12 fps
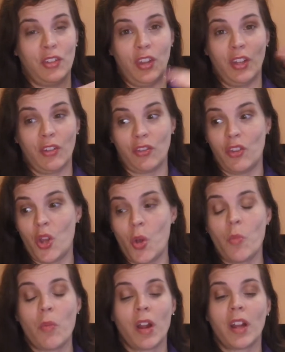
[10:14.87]
there's no
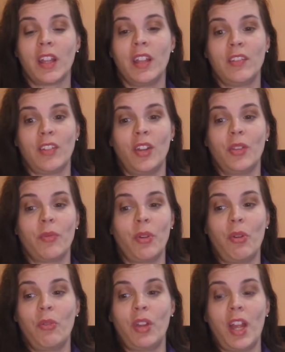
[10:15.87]
markings on the road